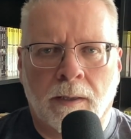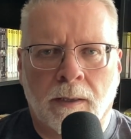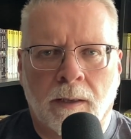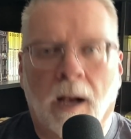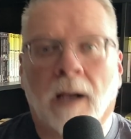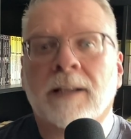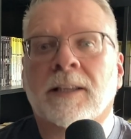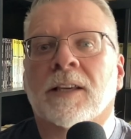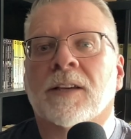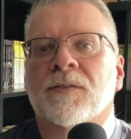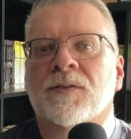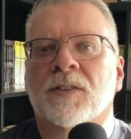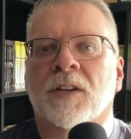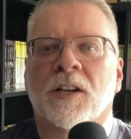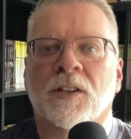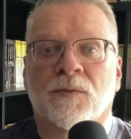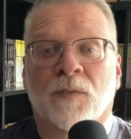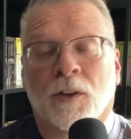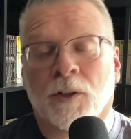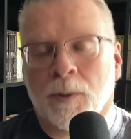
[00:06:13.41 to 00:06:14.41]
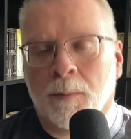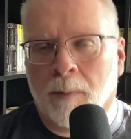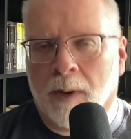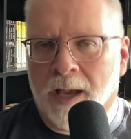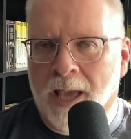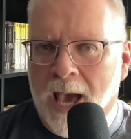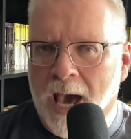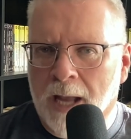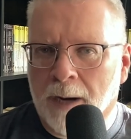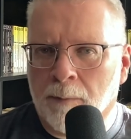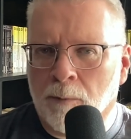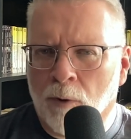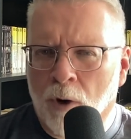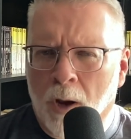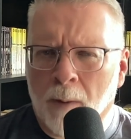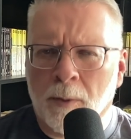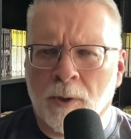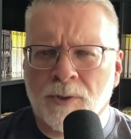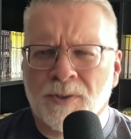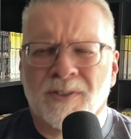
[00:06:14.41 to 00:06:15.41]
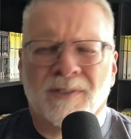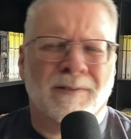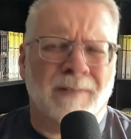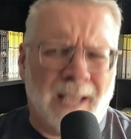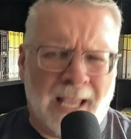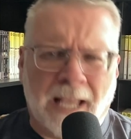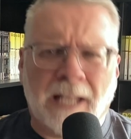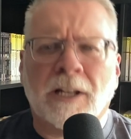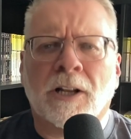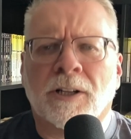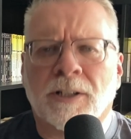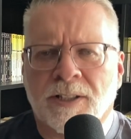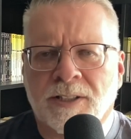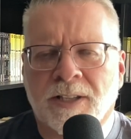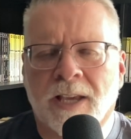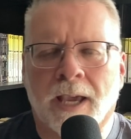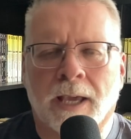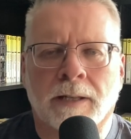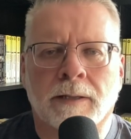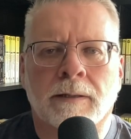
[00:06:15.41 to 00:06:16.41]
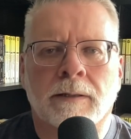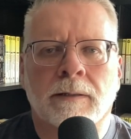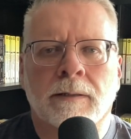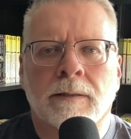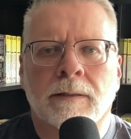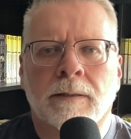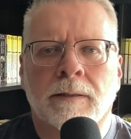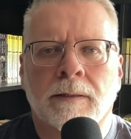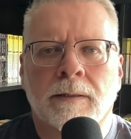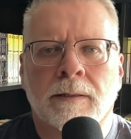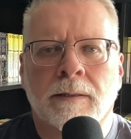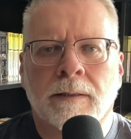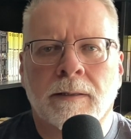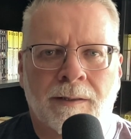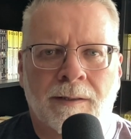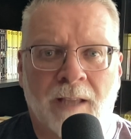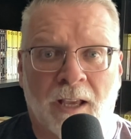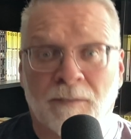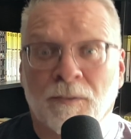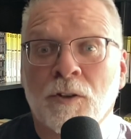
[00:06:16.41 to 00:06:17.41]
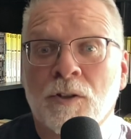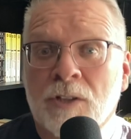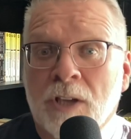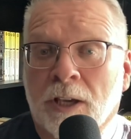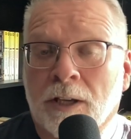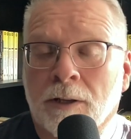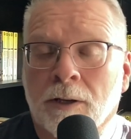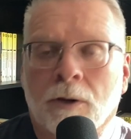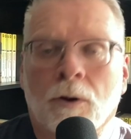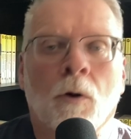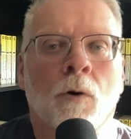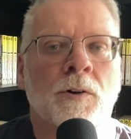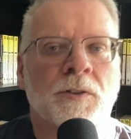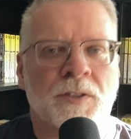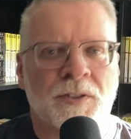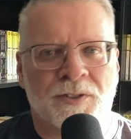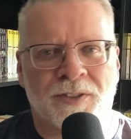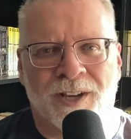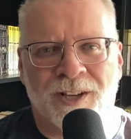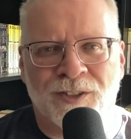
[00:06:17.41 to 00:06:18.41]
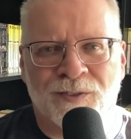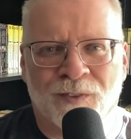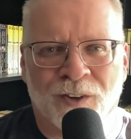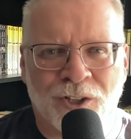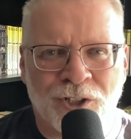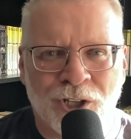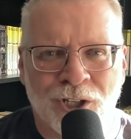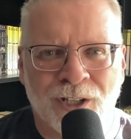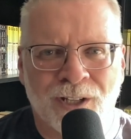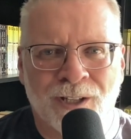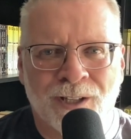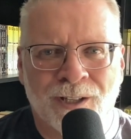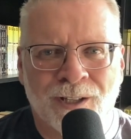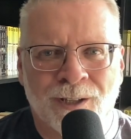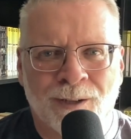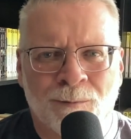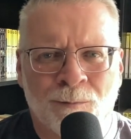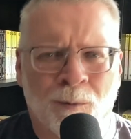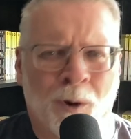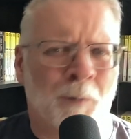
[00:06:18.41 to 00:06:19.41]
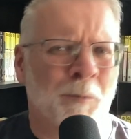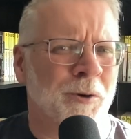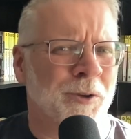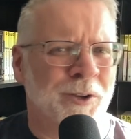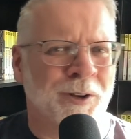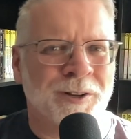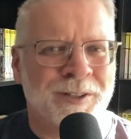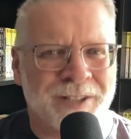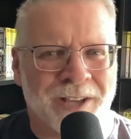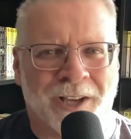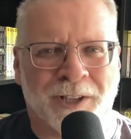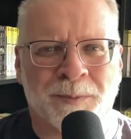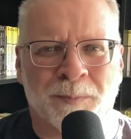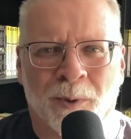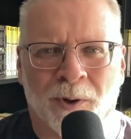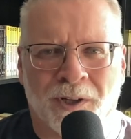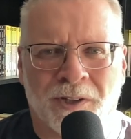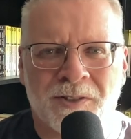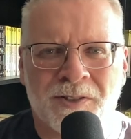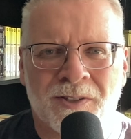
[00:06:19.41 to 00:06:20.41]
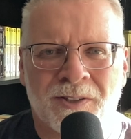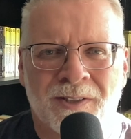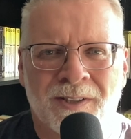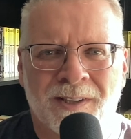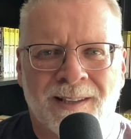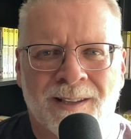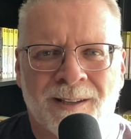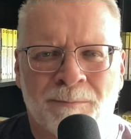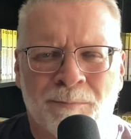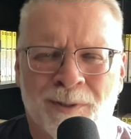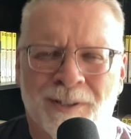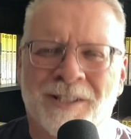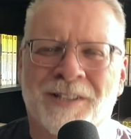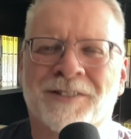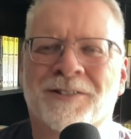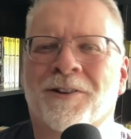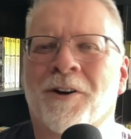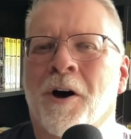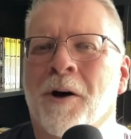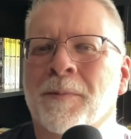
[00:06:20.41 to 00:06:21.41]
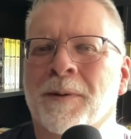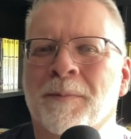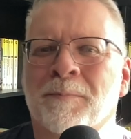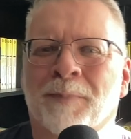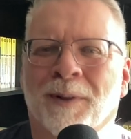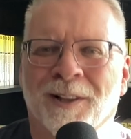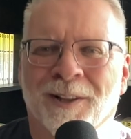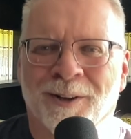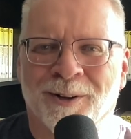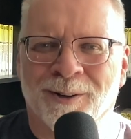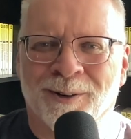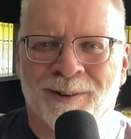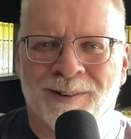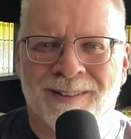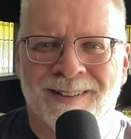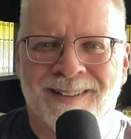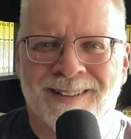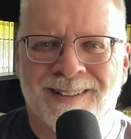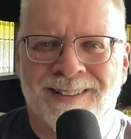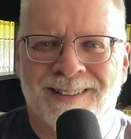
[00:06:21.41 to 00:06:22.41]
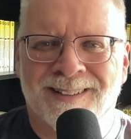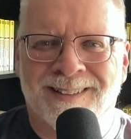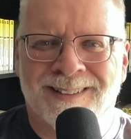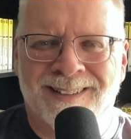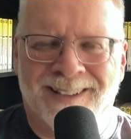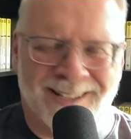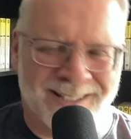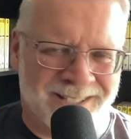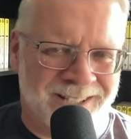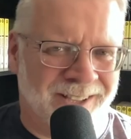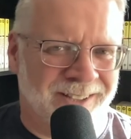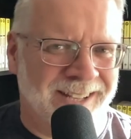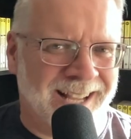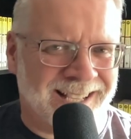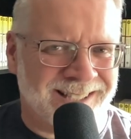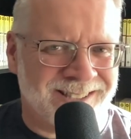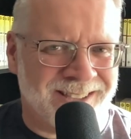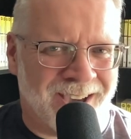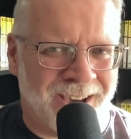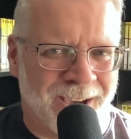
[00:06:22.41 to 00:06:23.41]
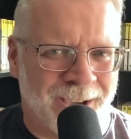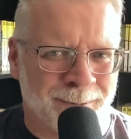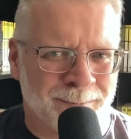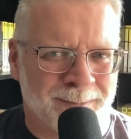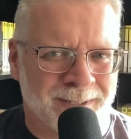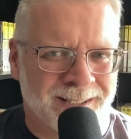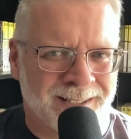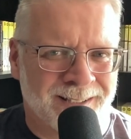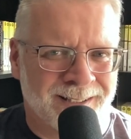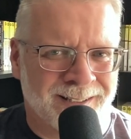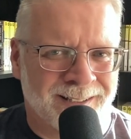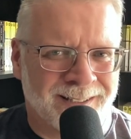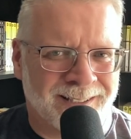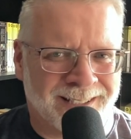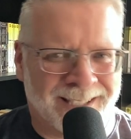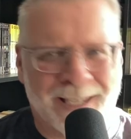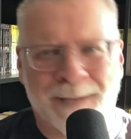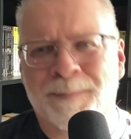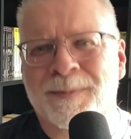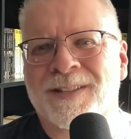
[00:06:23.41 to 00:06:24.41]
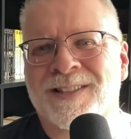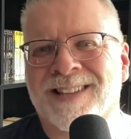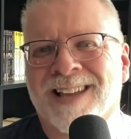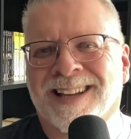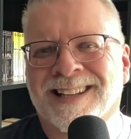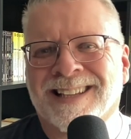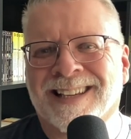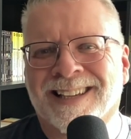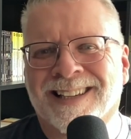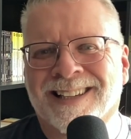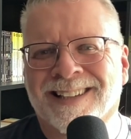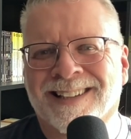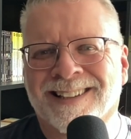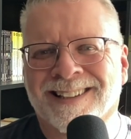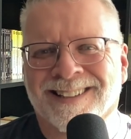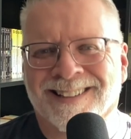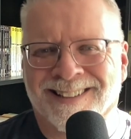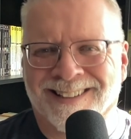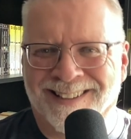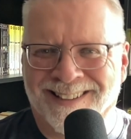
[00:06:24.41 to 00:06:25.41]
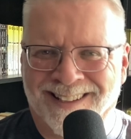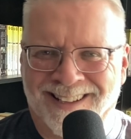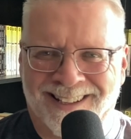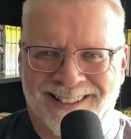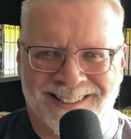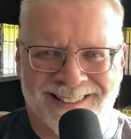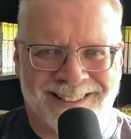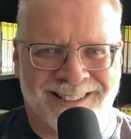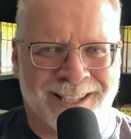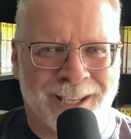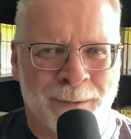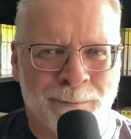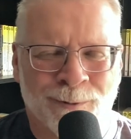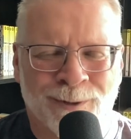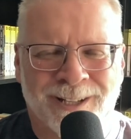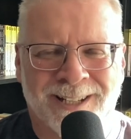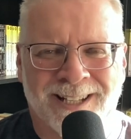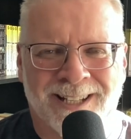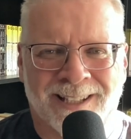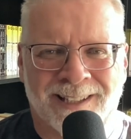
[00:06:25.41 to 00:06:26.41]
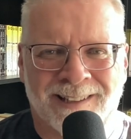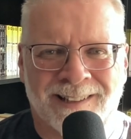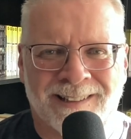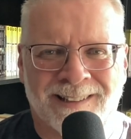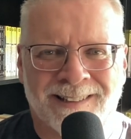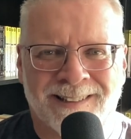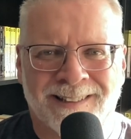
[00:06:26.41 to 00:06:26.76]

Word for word: I give Science Fiction by Adam Roberts eight out of ten. Have you taken a course in science fiction? What were your textbooks? Please comment below. Until next time, keep studying and keep reading.